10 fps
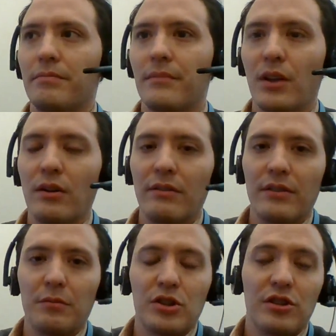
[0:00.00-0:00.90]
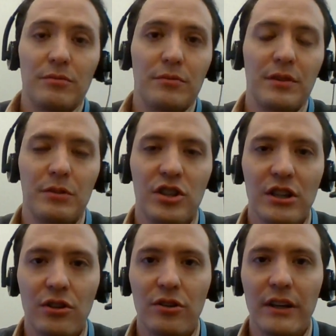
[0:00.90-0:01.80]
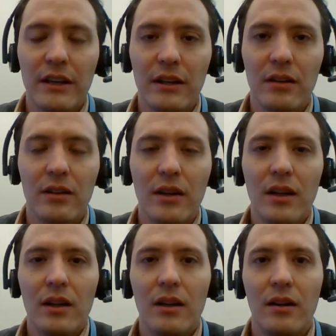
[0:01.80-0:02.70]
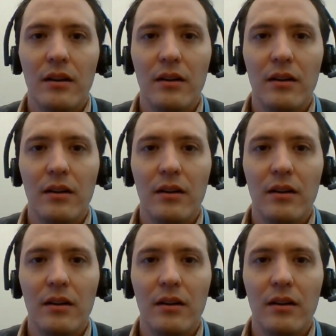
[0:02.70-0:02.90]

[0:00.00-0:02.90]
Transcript: um, you know even some some machine learning